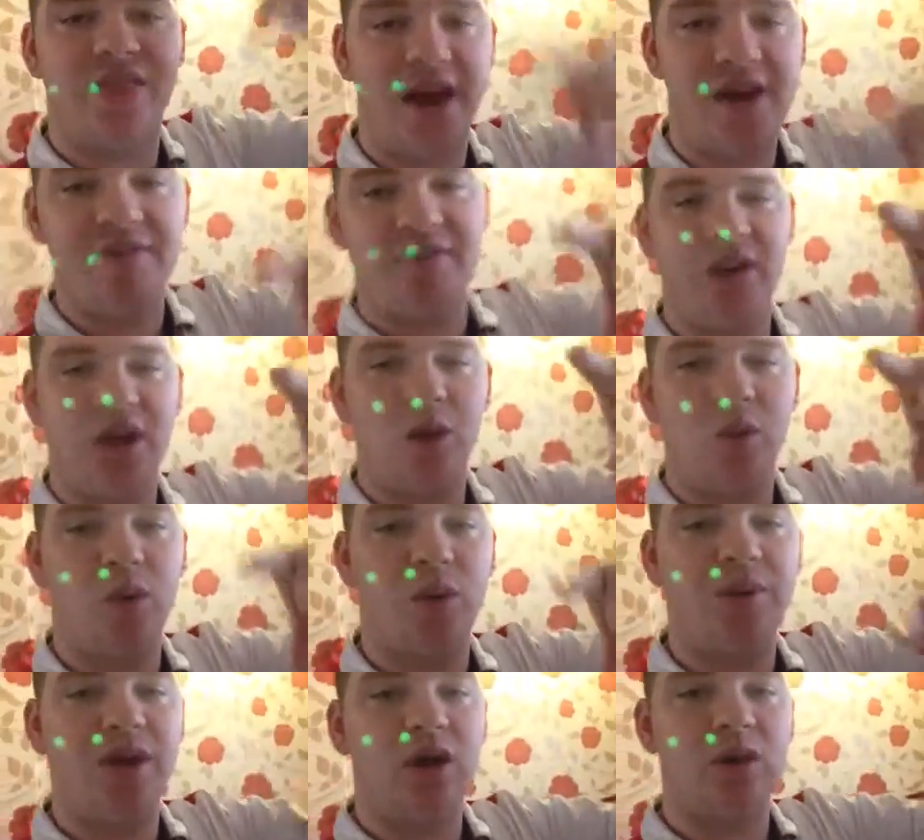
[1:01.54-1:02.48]
That video
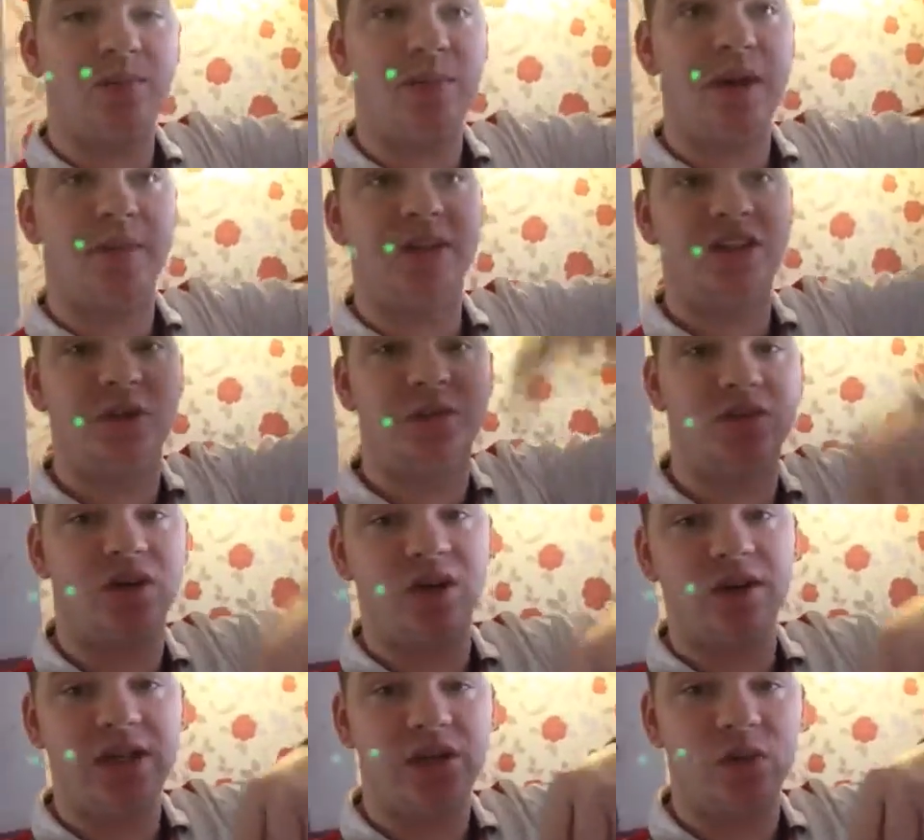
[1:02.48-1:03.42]
will be up maybe
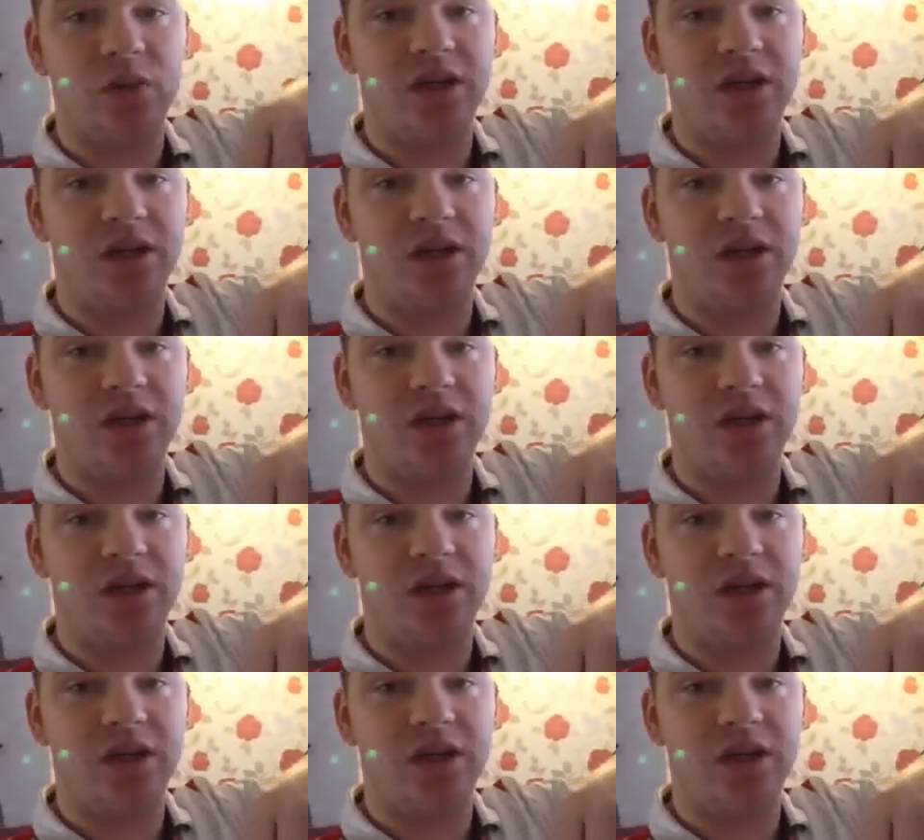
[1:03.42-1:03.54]
sometime this